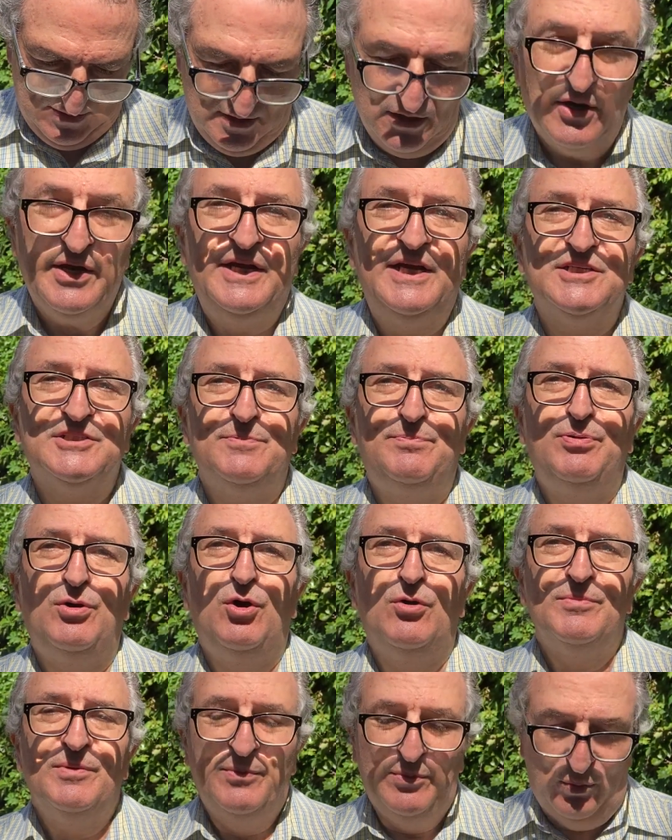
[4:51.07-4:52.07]
right, here's a
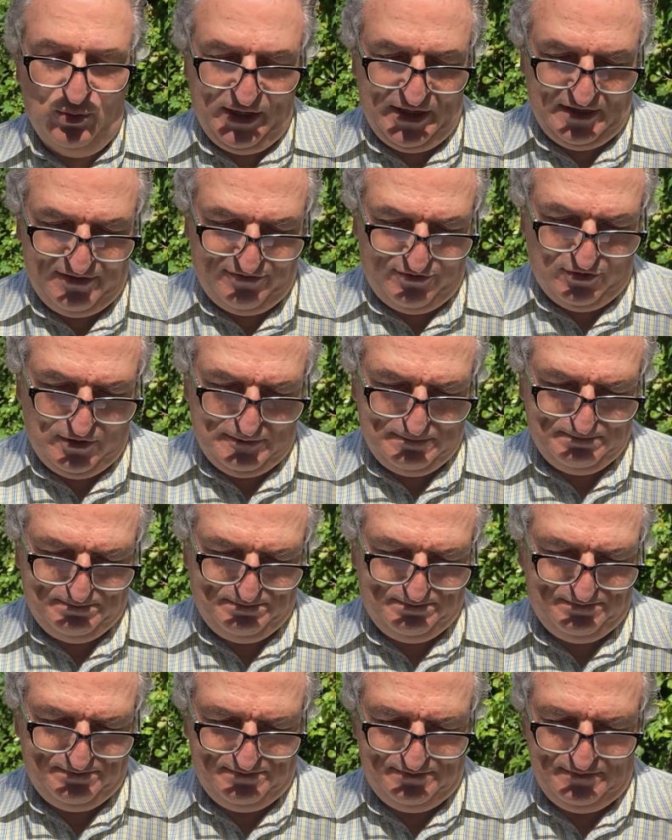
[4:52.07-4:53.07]
poem you've been waiting for.
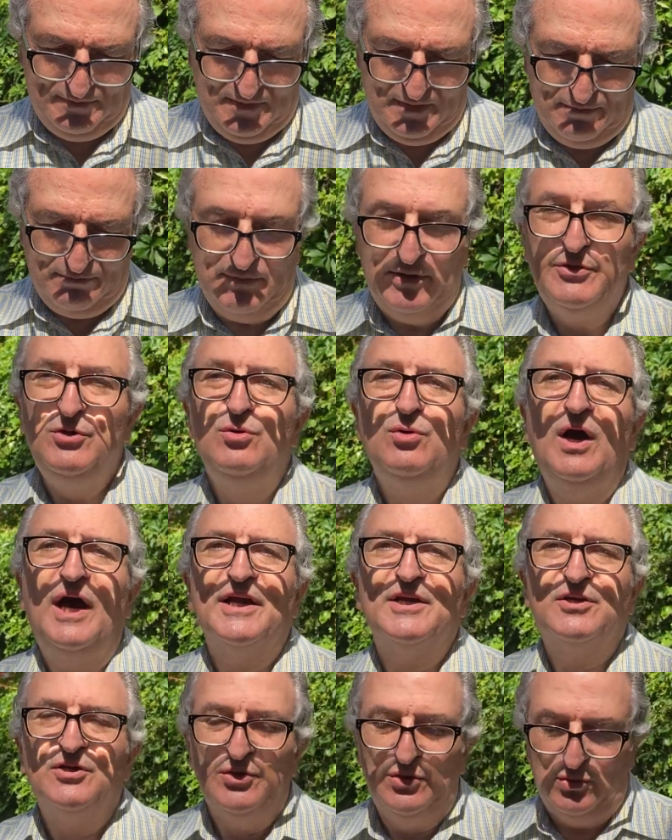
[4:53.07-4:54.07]
My new
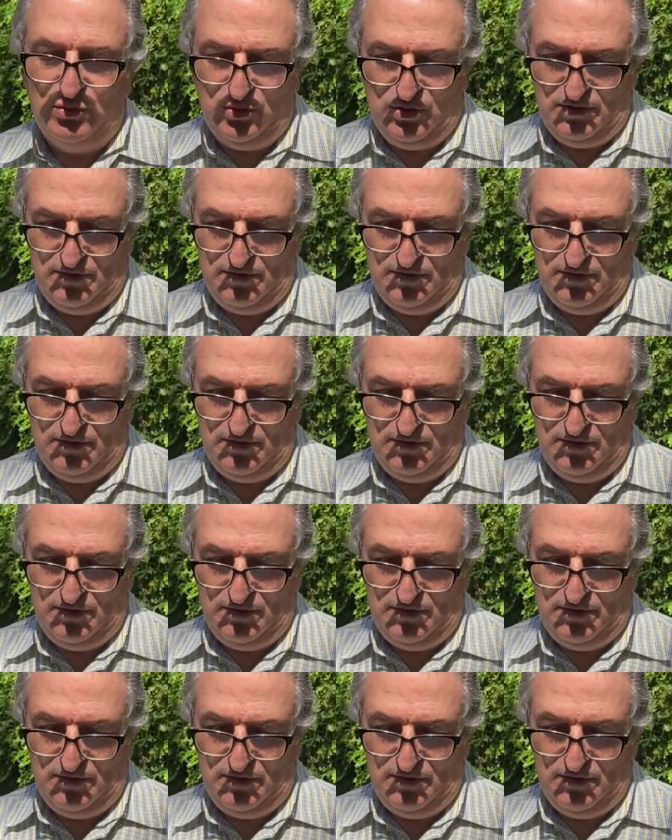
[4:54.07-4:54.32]
haiku,